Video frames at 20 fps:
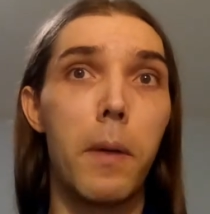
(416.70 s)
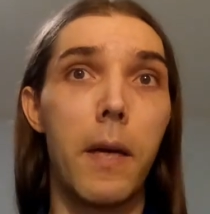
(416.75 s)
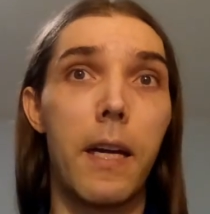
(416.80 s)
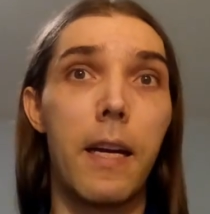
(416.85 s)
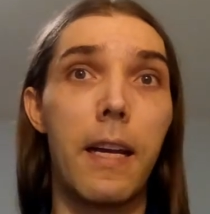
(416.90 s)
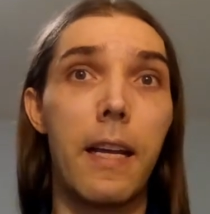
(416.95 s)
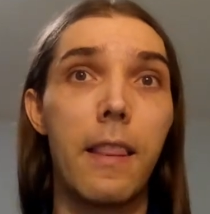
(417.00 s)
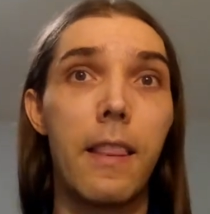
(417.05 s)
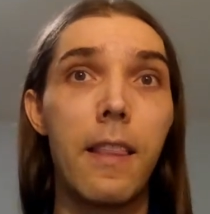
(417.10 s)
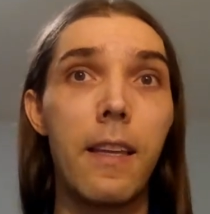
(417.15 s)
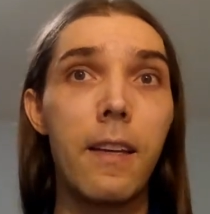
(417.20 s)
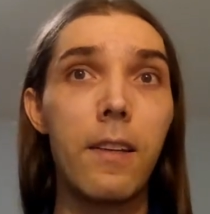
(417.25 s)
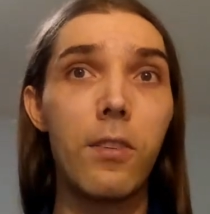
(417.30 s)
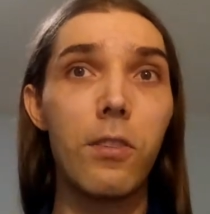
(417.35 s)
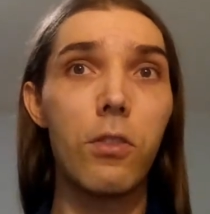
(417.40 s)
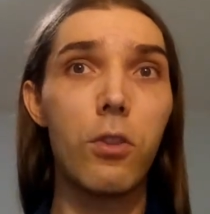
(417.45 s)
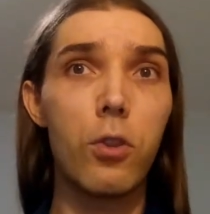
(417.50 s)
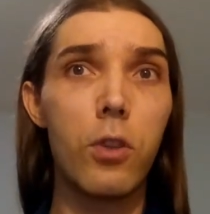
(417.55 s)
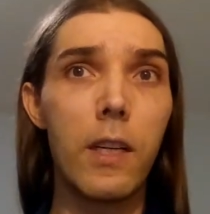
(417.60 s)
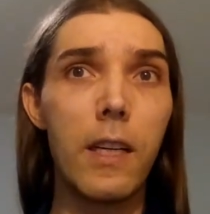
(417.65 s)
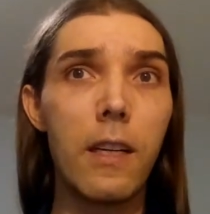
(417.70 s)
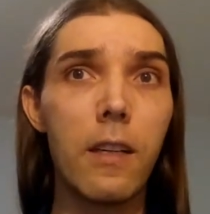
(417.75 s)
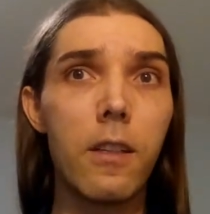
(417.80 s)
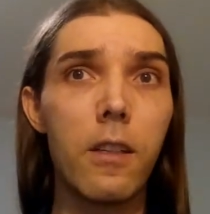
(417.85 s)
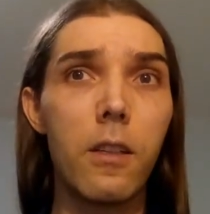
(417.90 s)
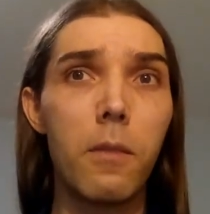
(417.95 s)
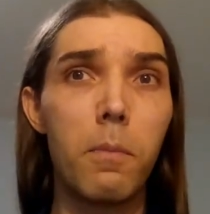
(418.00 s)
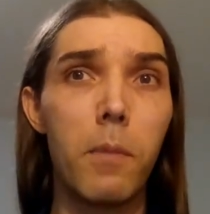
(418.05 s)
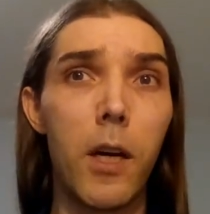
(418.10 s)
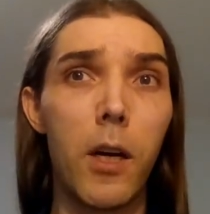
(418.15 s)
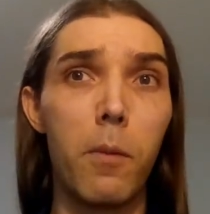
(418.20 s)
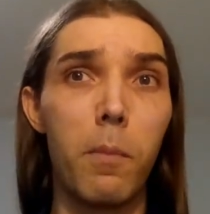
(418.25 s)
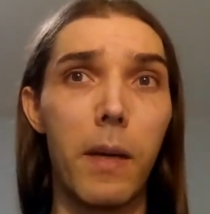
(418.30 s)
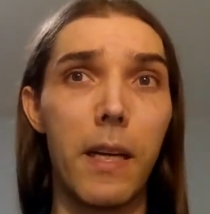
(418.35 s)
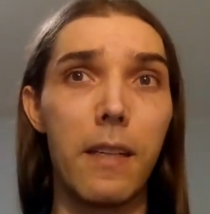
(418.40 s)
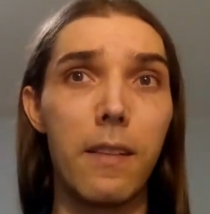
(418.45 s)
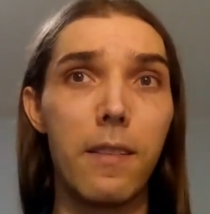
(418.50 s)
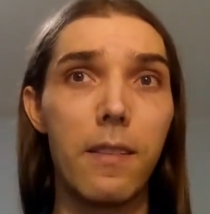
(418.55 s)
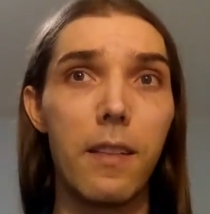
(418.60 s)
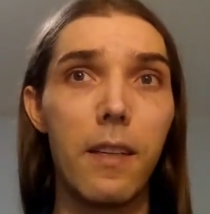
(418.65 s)
But at this critical
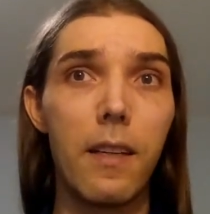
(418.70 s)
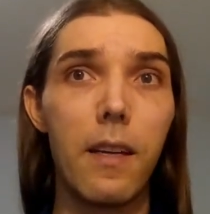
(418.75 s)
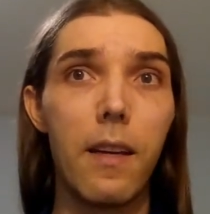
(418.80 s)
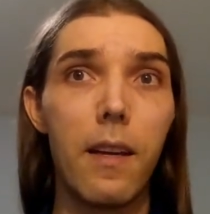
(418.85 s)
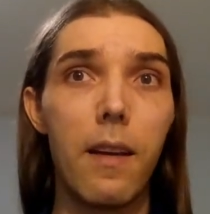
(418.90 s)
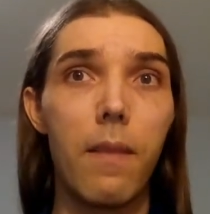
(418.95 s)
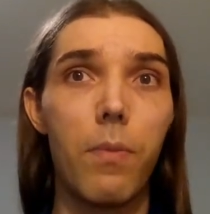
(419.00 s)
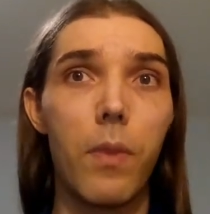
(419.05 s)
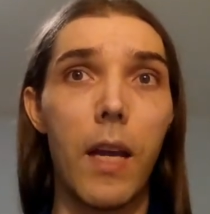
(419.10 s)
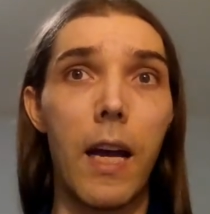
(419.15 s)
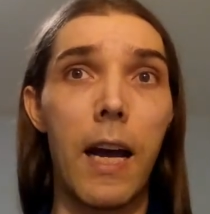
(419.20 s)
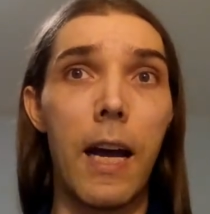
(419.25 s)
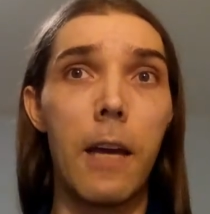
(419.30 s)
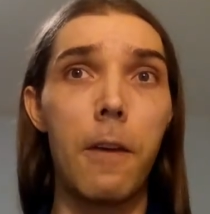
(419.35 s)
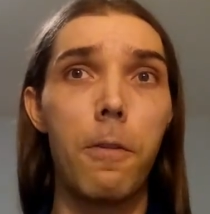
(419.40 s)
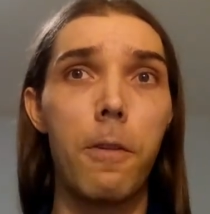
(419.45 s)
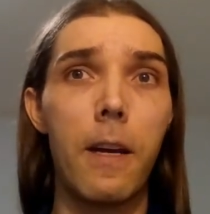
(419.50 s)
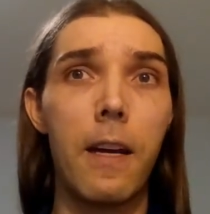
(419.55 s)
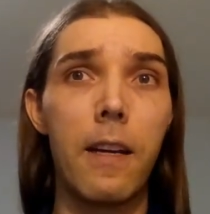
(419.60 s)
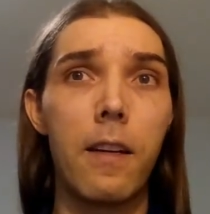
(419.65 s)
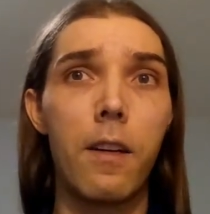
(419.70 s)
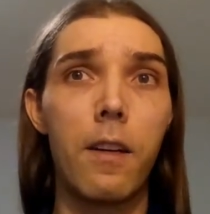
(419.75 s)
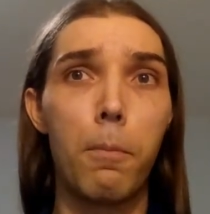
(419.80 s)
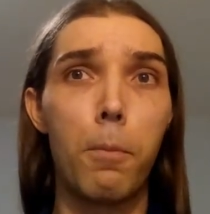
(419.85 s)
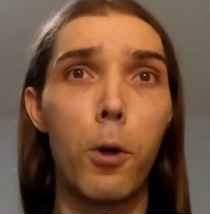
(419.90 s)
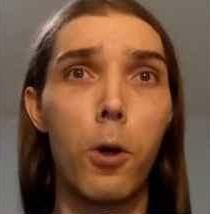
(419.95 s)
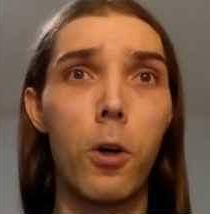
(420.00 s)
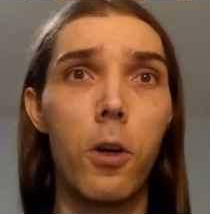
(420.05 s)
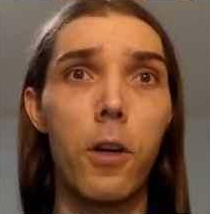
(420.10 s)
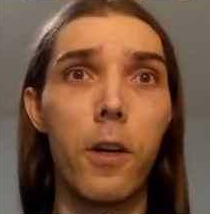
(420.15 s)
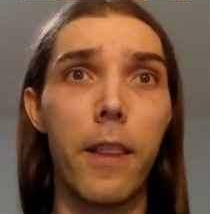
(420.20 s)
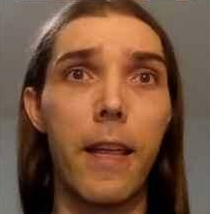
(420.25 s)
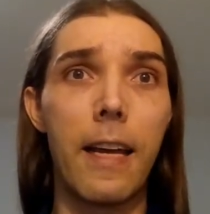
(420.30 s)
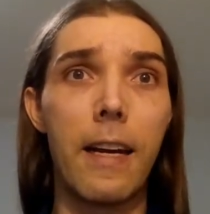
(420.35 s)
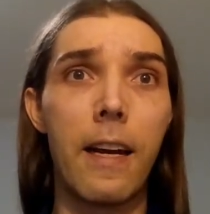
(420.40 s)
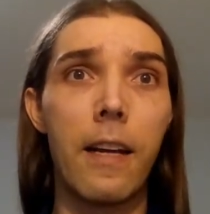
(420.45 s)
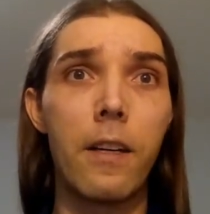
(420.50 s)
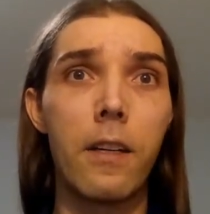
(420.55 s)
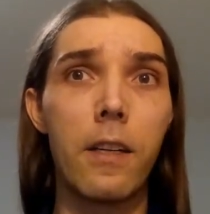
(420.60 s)
moment, I found a poll that